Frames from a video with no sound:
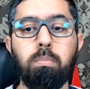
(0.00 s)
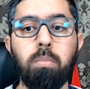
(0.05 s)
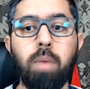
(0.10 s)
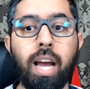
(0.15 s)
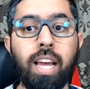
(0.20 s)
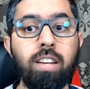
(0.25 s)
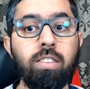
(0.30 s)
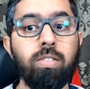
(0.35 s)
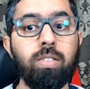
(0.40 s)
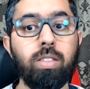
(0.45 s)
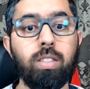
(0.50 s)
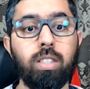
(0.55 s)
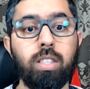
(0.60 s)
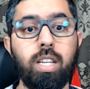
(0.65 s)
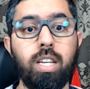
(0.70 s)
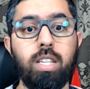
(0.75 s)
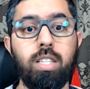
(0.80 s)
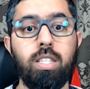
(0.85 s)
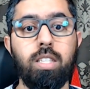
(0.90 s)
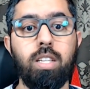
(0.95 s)

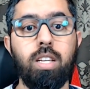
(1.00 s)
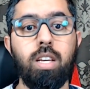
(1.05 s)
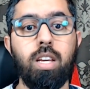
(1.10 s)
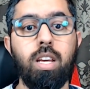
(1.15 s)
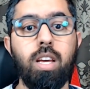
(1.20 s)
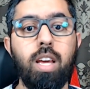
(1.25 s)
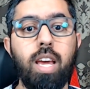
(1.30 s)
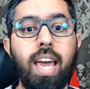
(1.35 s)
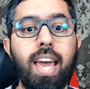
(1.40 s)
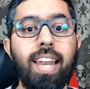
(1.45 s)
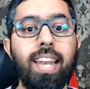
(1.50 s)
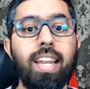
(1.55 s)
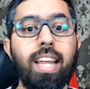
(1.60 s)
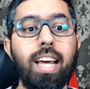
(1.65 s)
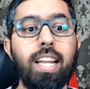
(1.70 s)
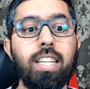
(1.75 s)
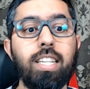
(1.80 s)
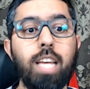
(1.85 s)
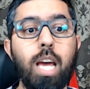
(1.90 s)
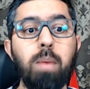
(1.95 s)
mindfulness and
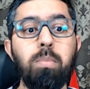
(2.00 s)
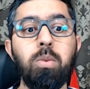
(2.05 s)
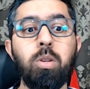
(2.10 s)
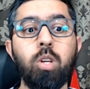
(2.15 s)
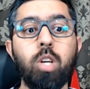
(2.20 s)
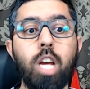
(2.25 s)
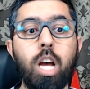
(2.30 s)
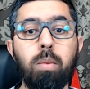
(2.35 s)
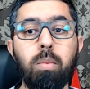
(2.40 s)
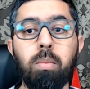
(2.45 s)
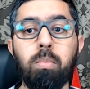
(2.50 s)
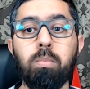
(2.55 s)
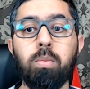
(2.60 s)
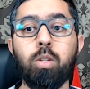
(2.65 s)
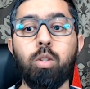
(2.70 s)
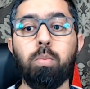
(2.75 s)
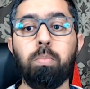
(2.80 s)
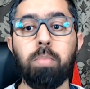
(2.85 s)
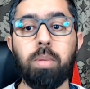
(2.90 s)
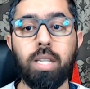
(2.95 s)
attempt to come
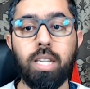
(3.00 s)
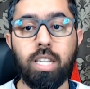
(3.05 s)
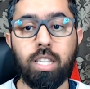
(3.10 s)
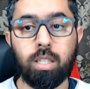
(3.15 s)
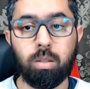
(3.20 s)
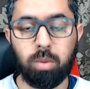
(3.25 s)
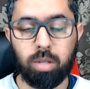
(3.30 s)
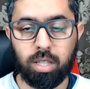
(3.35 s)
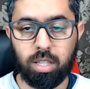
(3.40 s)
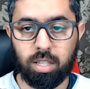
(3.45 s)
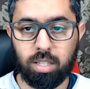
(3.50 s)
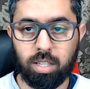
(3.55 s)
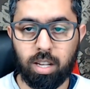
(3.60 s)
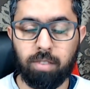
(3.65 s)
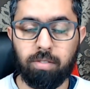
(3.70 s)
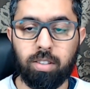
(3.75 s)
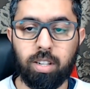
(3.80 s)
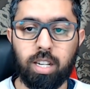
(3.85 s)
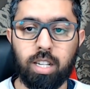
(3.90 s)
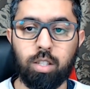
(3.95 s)
to peace with the
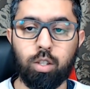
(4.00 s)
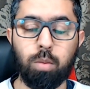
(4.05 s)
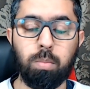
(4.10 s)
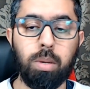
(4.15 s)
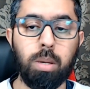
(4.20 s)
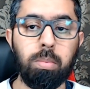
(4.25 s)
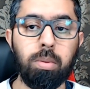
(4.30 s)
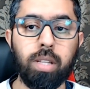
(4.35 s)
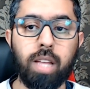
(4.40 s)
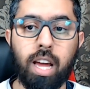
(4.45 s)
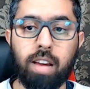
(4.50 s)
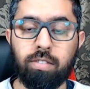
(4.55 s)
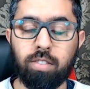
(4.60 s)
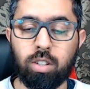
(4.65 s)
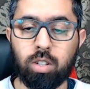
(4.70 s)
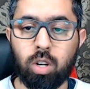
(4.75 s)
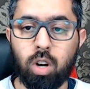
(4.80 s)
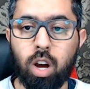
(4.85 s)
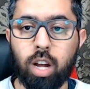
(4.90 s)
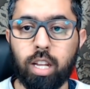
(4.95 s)
suffering. So people that have
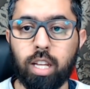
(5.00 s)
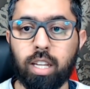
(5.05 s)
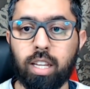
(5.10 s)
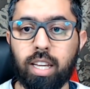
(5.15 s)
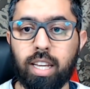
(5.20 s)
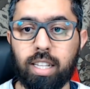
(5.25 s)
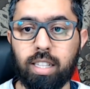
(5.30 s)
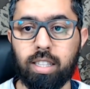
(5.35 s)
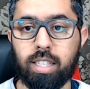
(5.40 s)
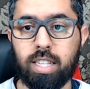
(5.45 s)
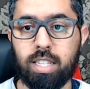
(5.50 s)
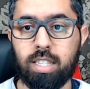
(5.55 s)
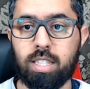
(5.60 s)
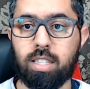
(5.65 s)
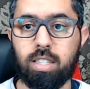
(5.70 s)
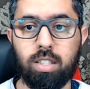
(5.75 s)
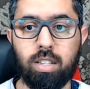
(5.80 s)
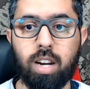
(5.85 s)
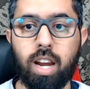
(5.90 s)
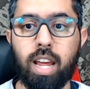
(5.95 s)
chronic
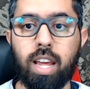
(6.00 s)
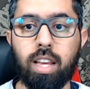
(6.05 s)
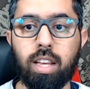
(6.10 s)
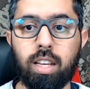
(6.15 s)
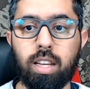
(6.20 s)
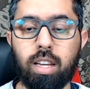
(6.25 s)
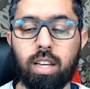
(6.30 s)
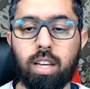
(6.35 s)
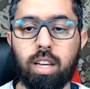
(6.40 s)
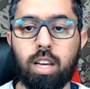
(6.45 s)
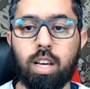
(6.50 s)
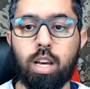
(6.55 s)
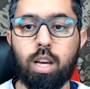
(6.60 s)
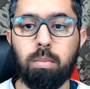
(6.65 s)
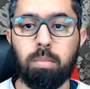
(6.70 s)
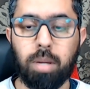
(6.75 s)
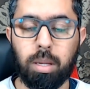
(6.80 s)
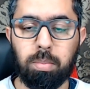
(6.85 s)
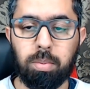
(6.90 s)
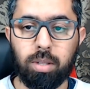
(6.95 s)
illnesses, right?
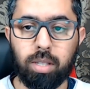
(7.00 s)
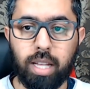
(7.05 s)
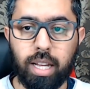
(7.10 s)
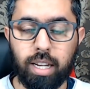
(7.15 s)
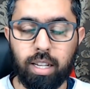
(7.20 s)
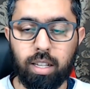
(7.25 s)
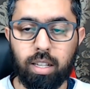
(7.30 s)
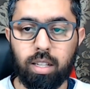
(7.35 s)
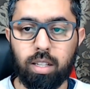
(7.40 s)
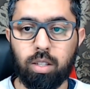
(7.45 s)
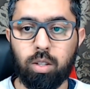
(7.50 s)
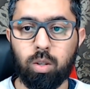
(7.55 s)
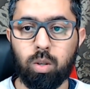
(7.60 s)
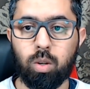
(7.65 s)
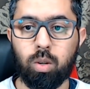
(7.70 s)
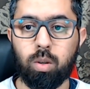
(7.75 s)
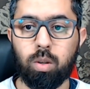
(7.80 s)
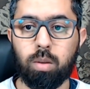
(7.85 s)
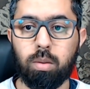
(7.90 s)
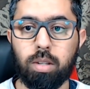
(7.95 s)
People that are, you
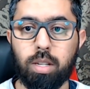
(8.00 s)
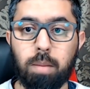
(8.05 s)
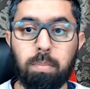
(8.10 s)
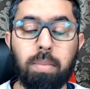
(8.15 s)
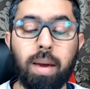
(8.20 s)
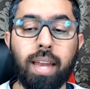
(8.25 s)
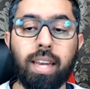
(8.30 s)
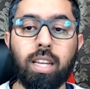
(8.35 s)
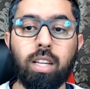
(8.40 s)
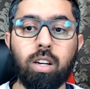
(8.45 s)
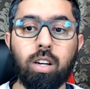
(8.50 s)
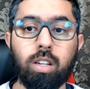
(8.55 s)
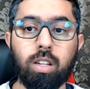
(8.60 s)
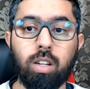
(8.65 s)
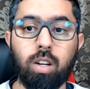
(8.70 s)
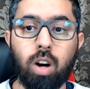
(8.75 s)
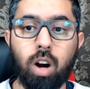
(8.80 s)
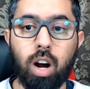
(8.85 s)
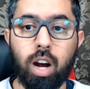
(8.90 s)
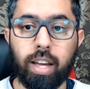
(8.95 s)
know, depending
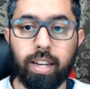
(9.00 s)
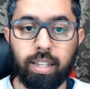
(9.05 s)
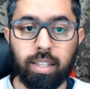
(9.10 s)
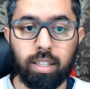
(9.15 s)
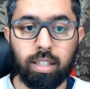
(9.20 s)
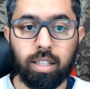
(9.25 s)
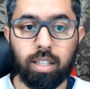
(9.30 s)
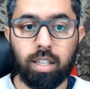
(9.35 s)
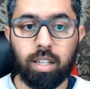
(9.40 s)
on God